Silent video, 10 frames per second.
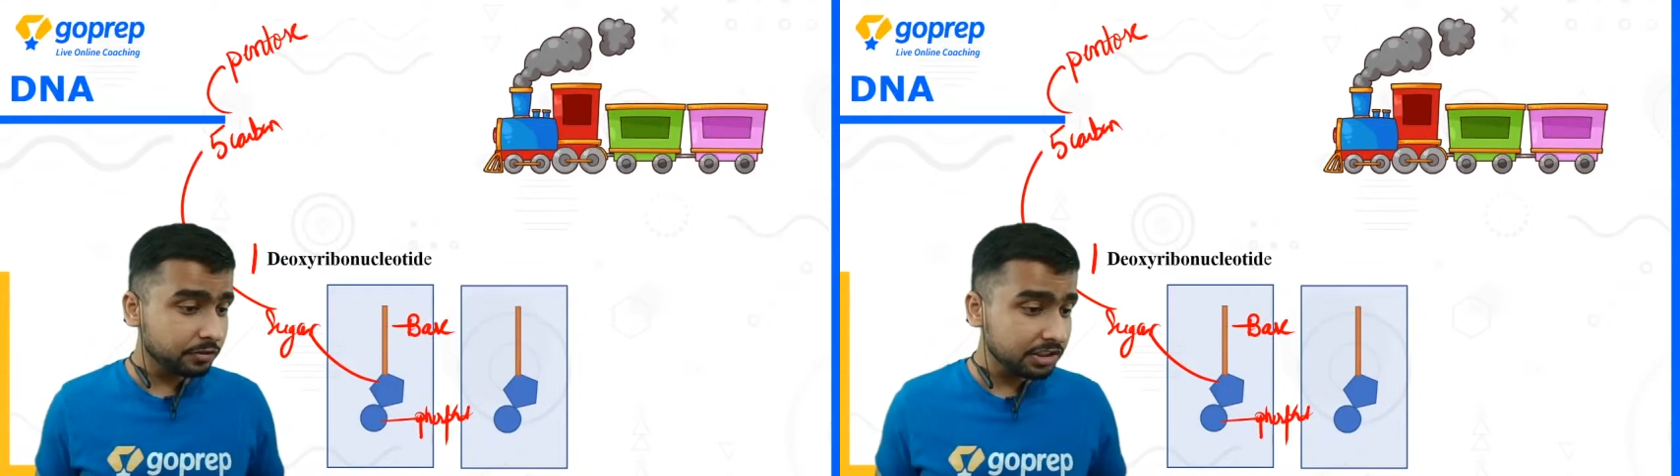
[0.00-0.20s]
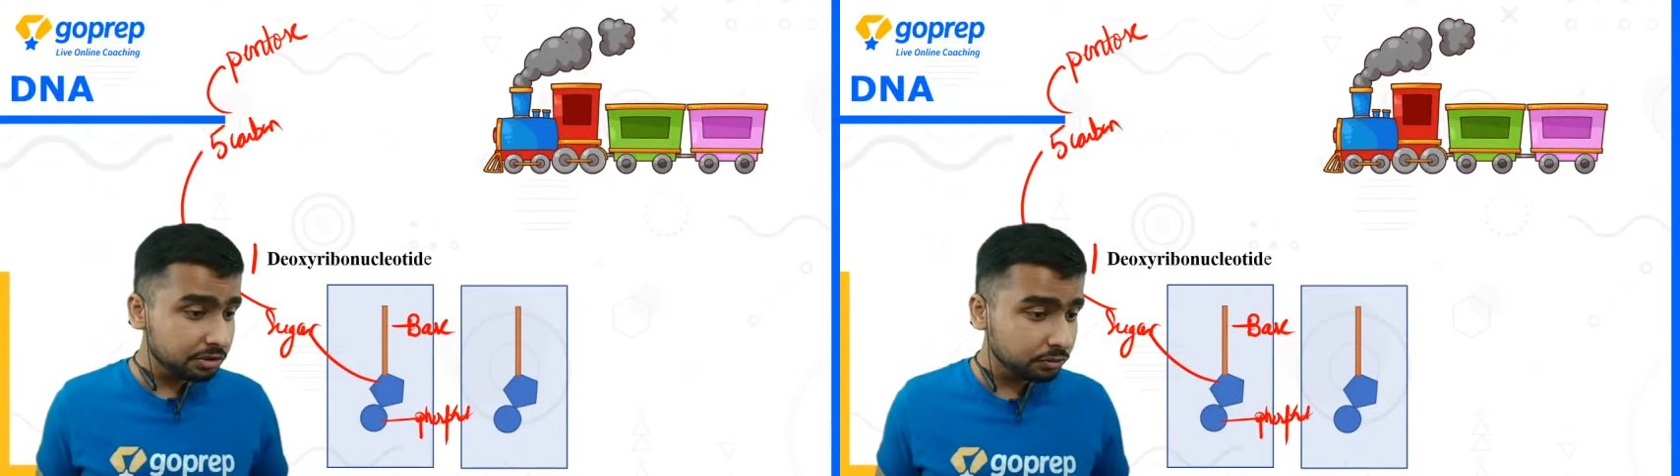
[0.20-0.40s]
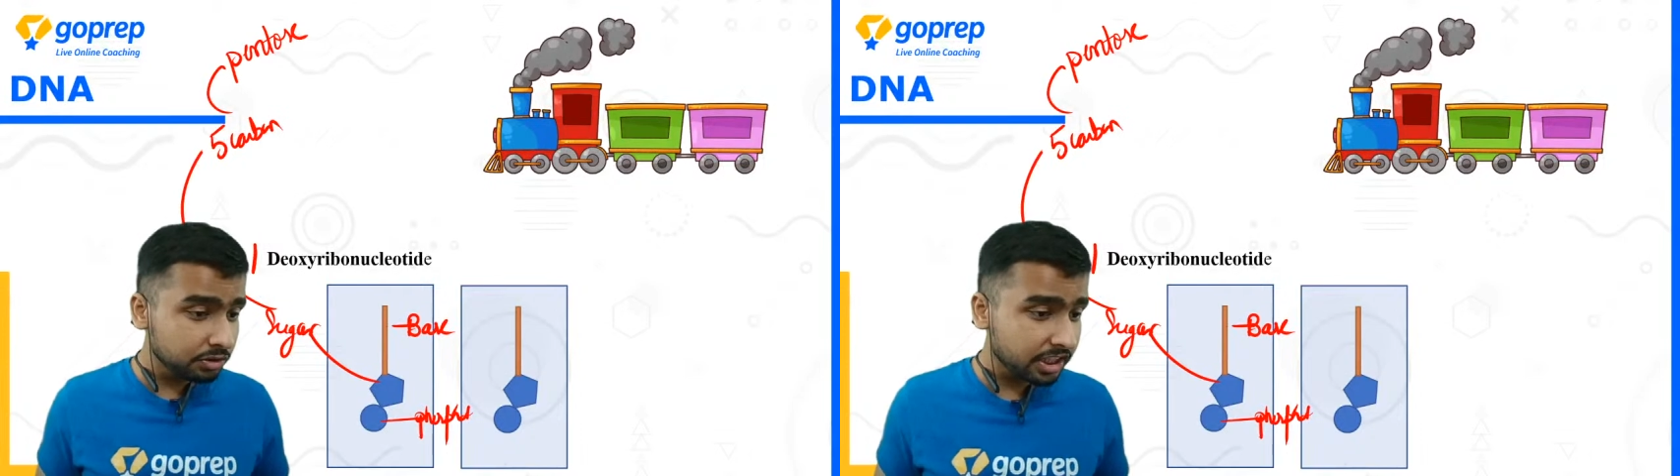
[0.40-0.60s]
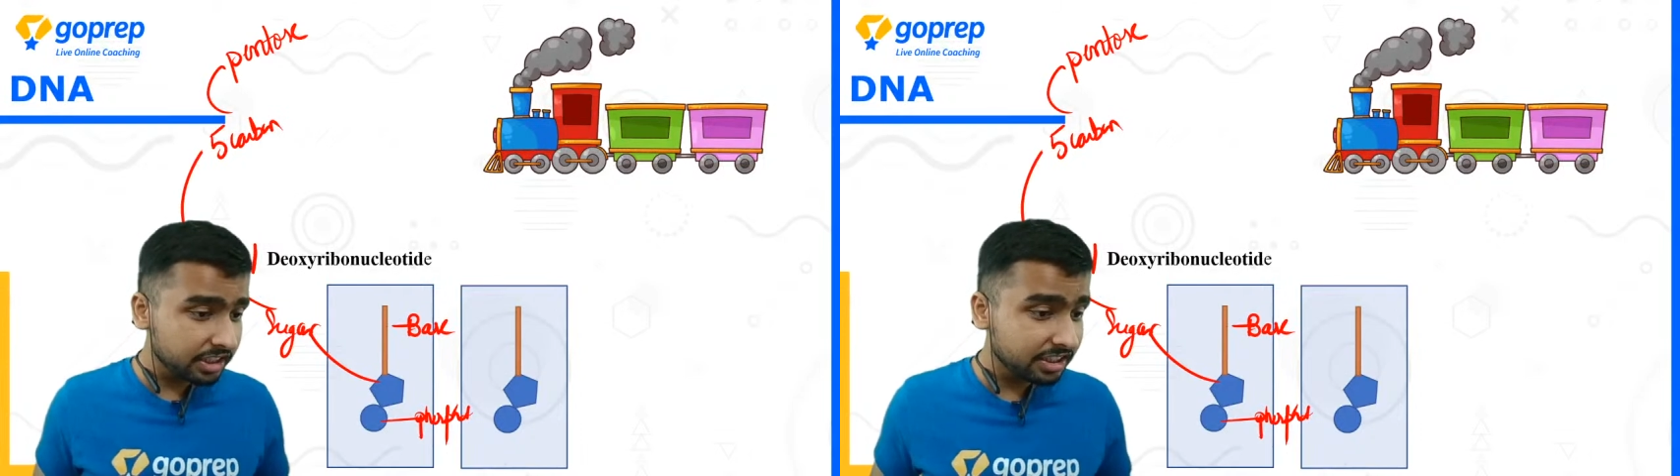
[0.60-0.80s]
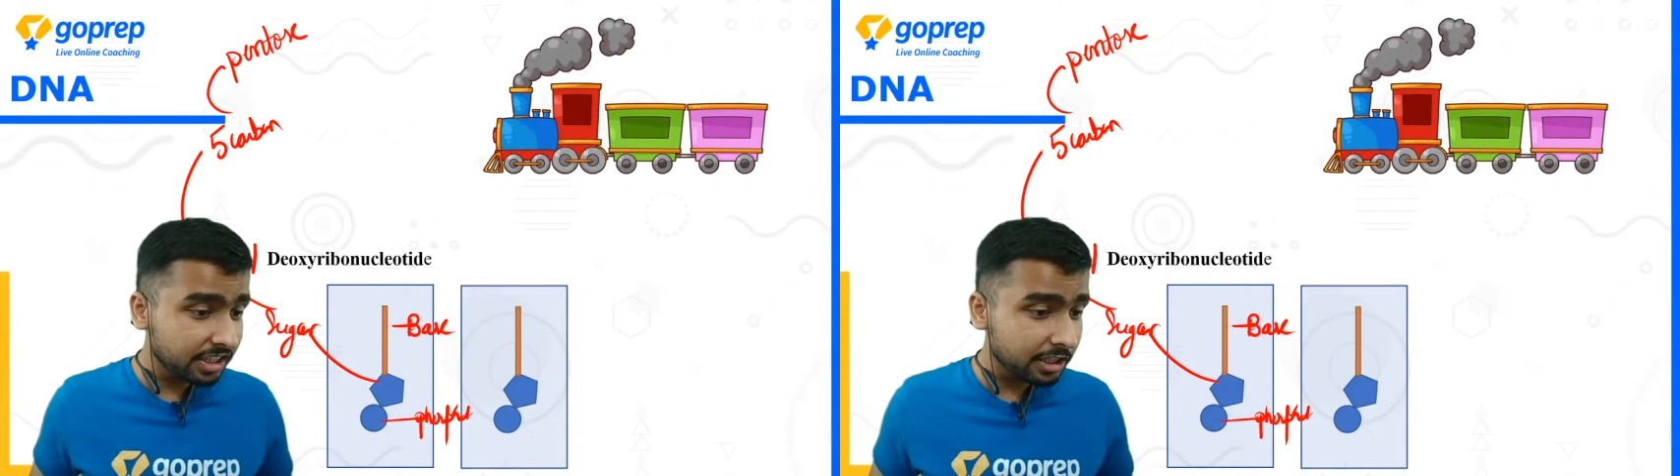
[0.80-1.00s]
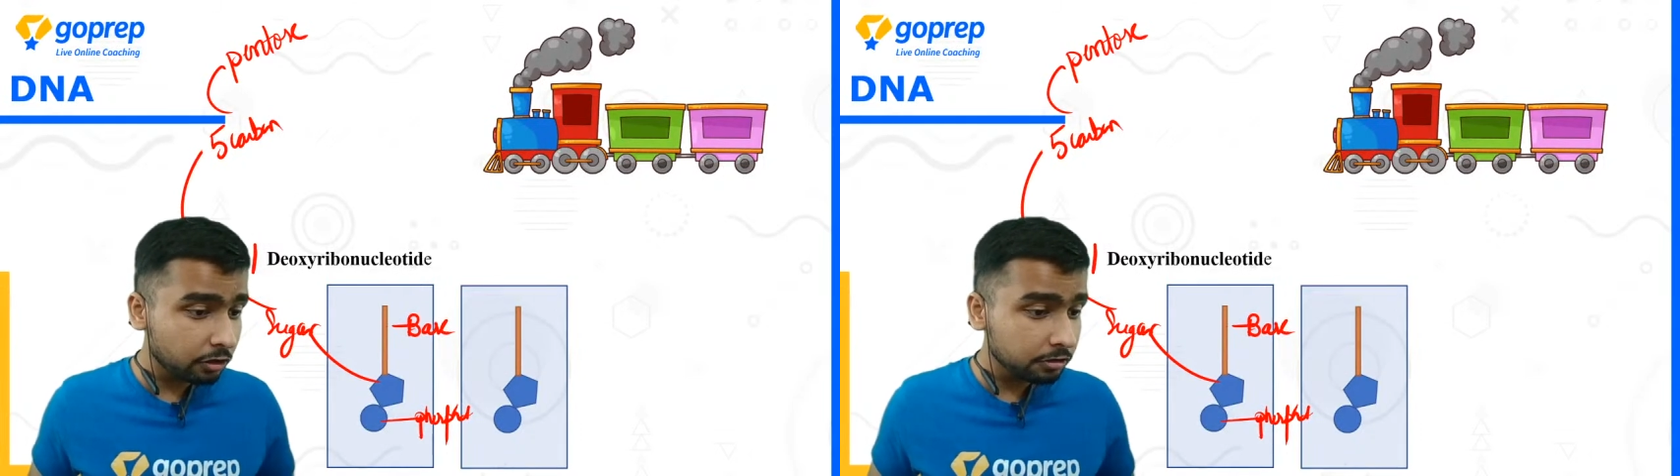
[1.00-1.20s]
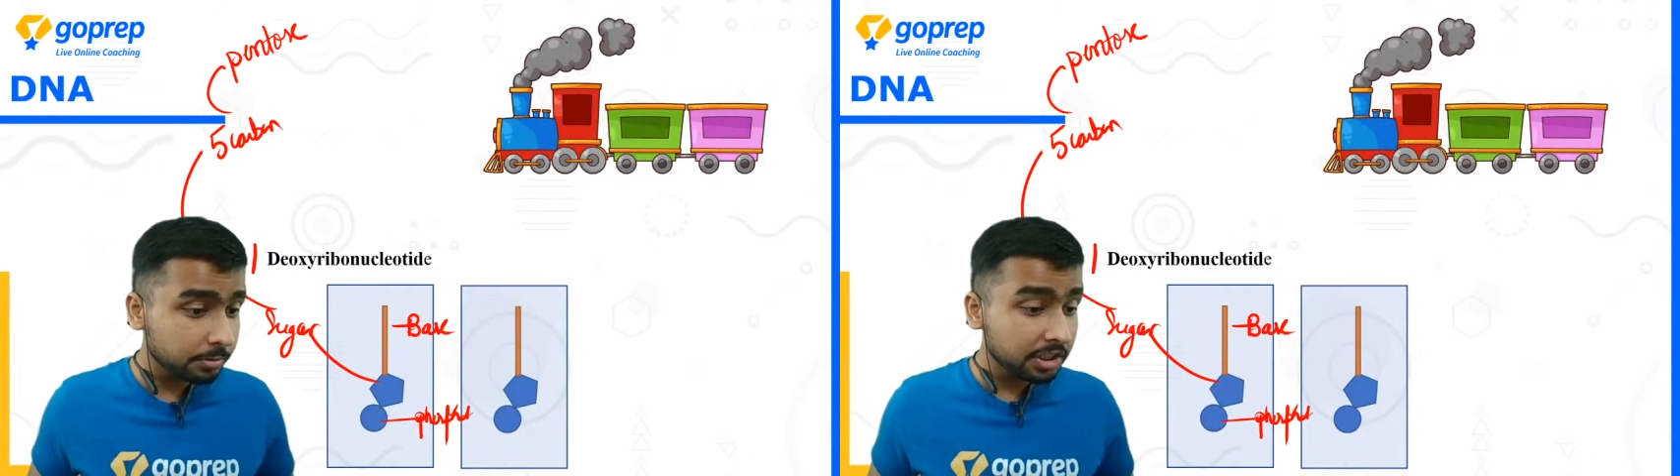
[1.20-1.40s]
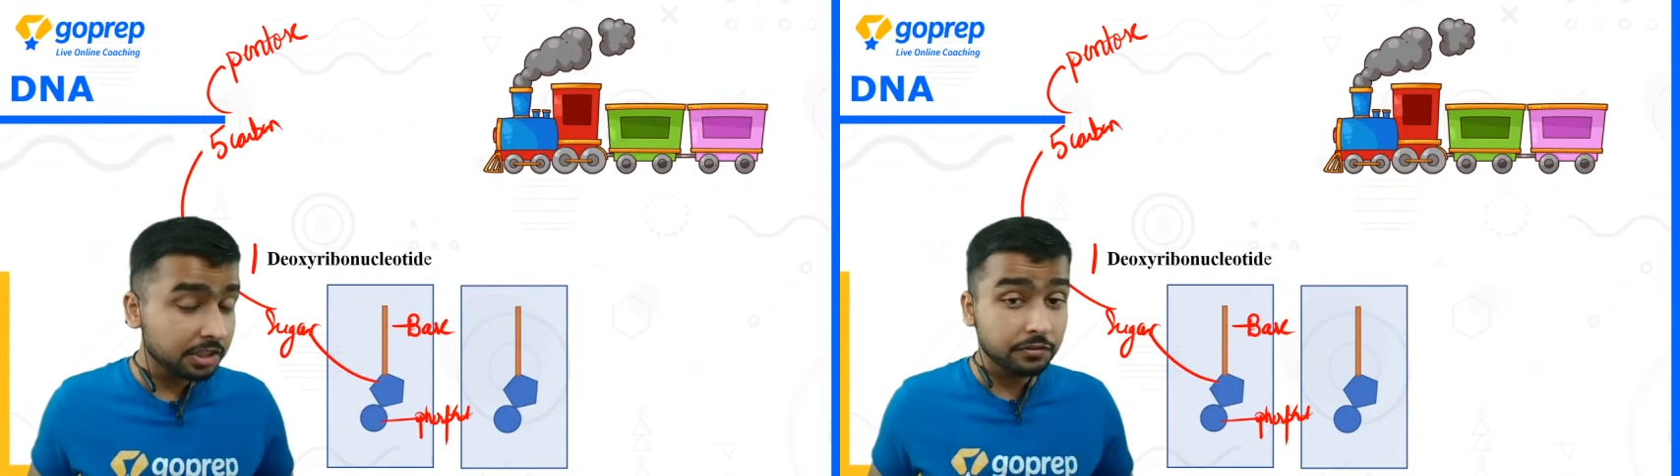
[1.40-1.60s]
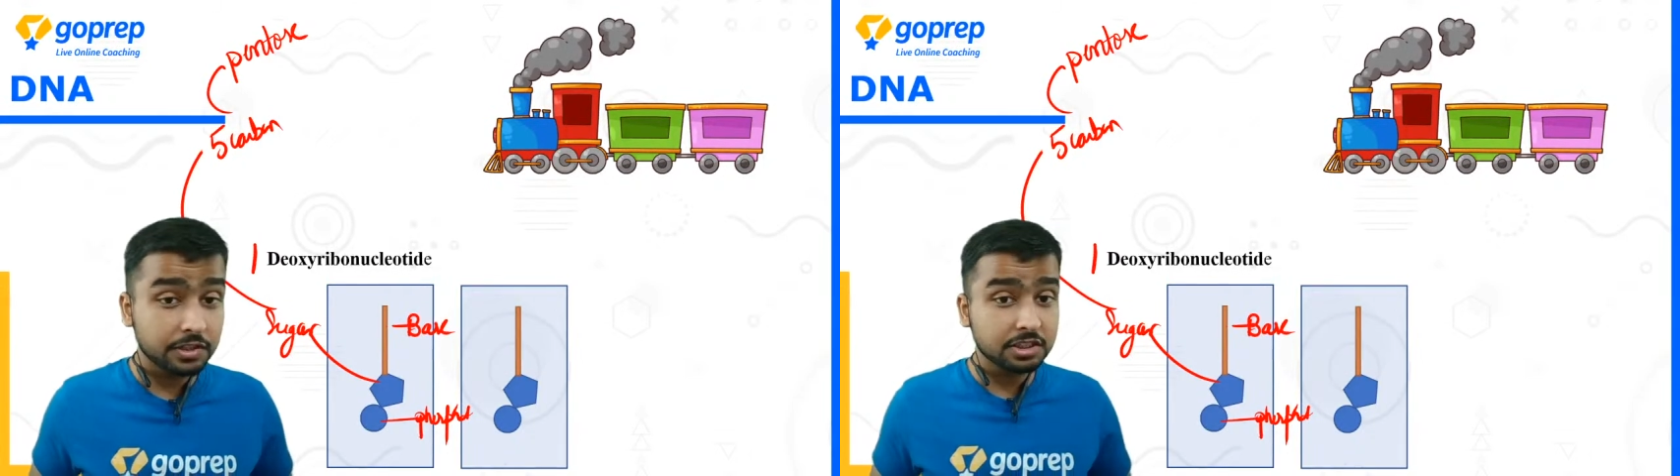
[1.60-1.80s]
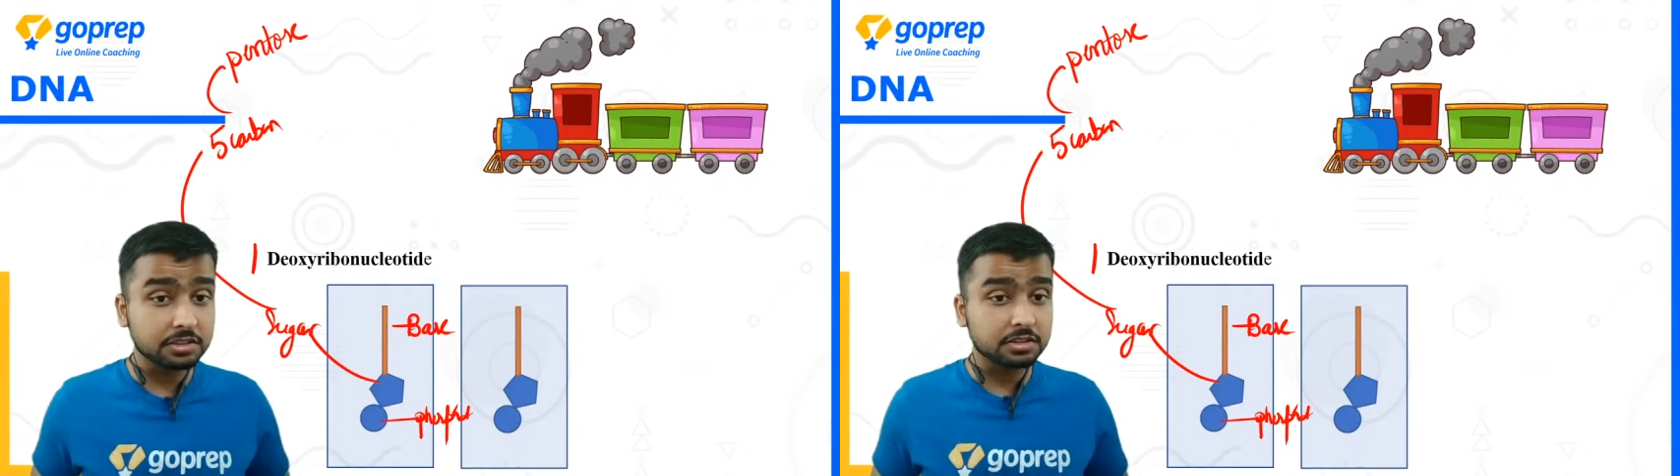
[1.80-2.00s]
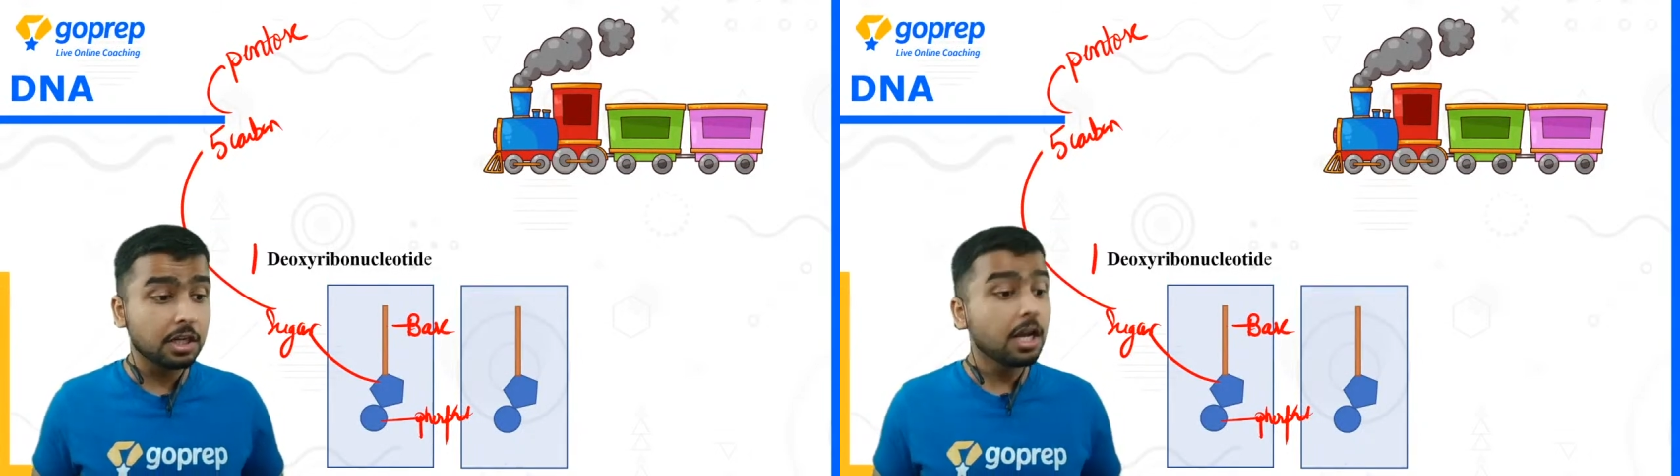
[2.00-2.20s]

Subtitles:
Once you said that there are not much differences,